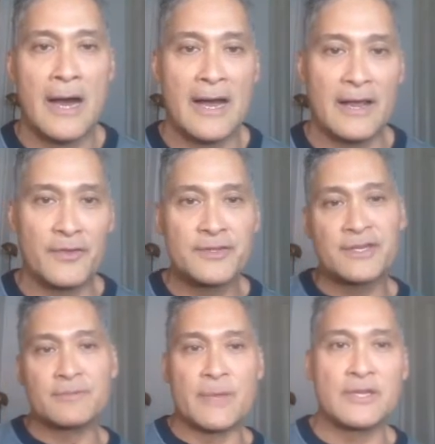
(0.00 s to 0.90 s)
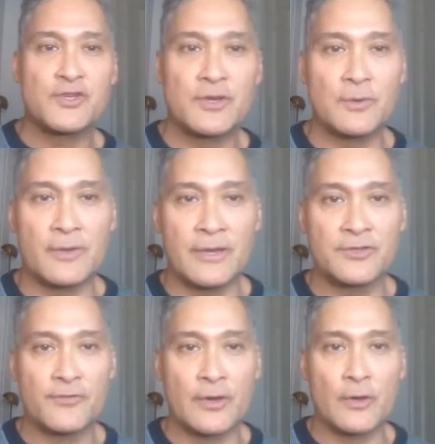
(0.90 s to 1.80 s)
Hi, this is Ming Chu, the
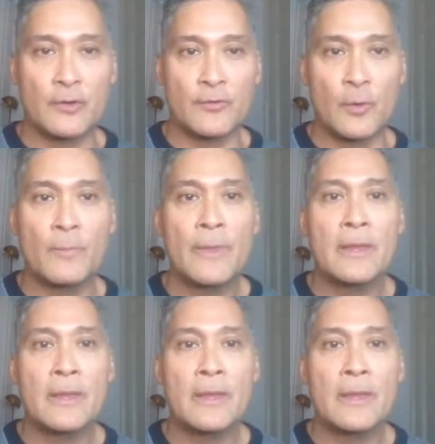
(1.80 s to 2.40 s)
injury guru.